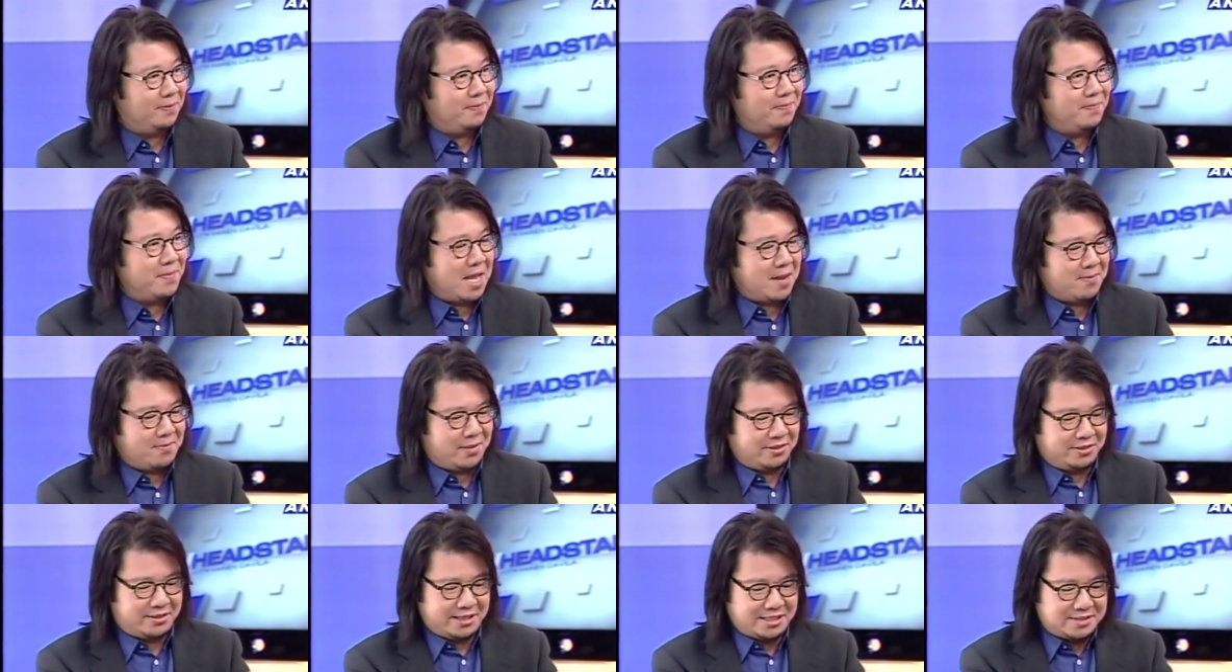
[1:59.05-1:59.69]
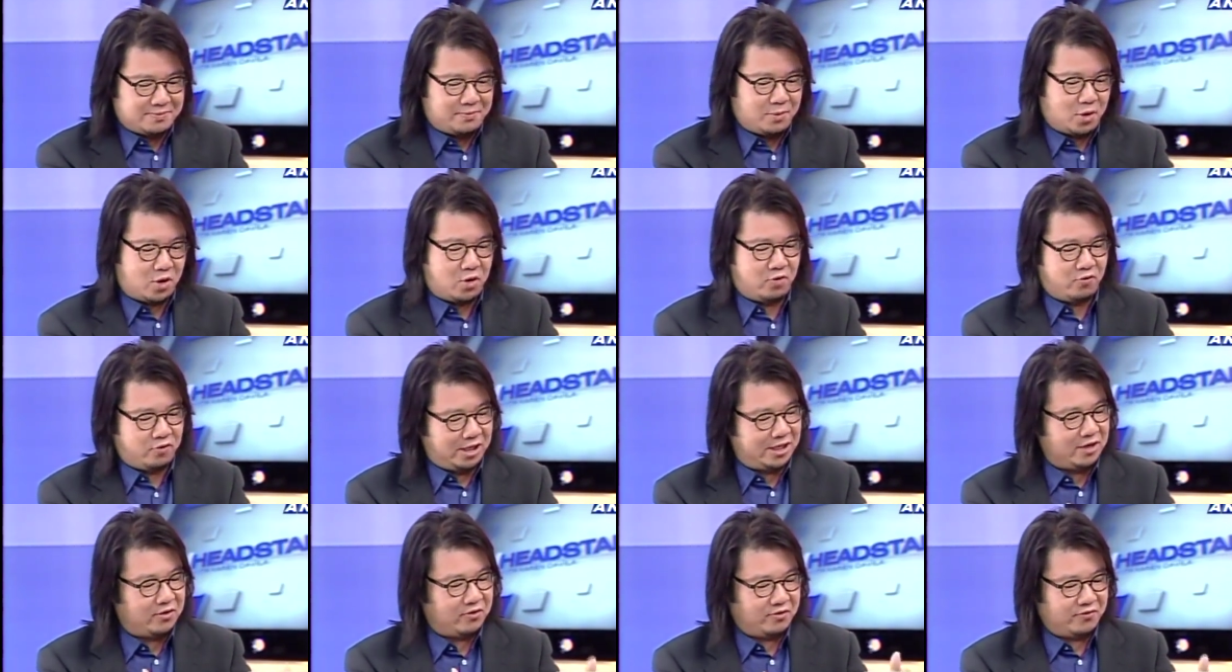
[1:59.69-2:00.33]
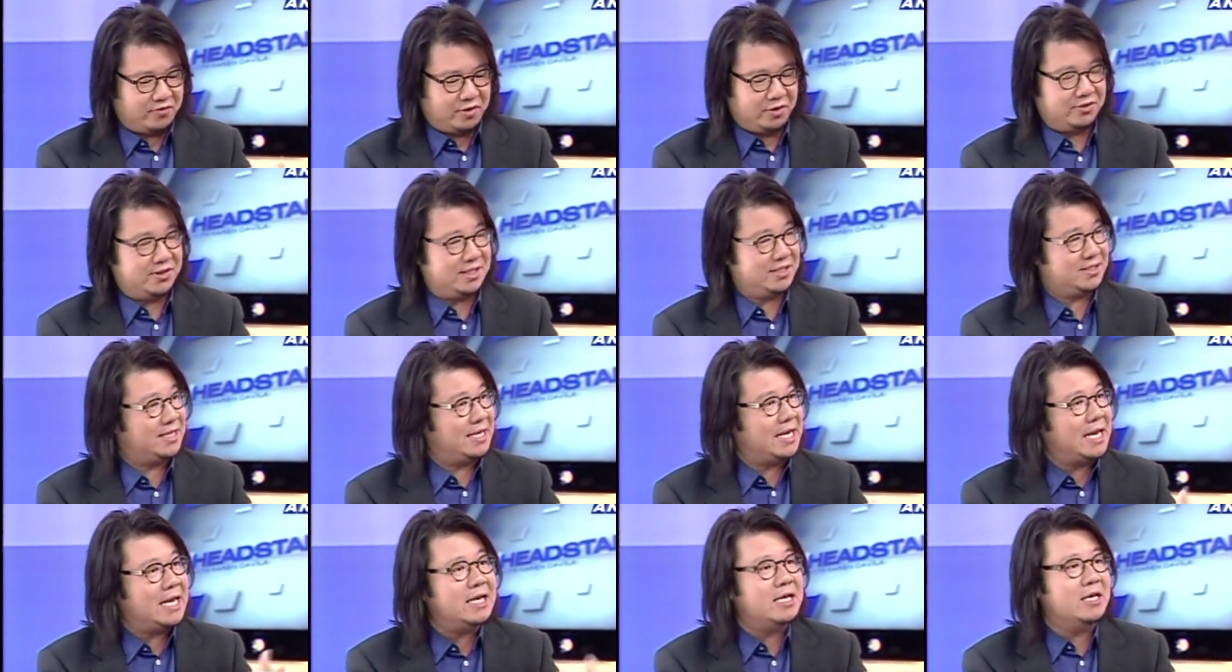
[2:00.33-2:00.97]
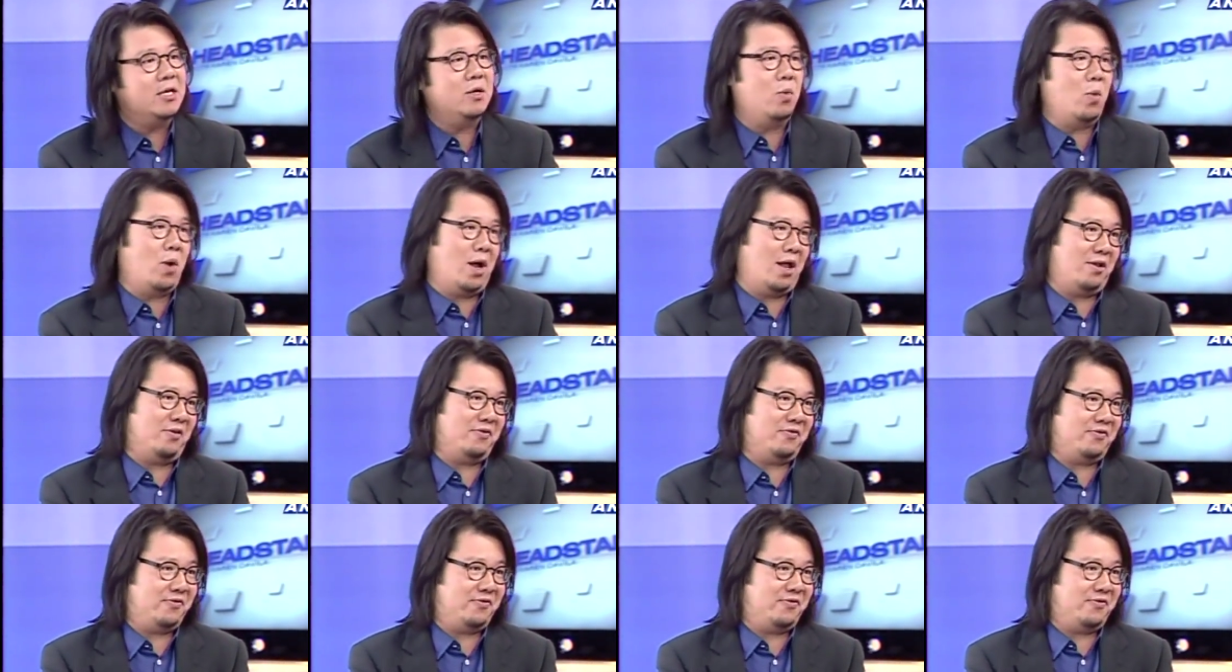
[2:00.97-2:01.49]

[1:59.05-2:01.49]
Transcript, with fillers: Yes. But this book really revealed this hidden wealth.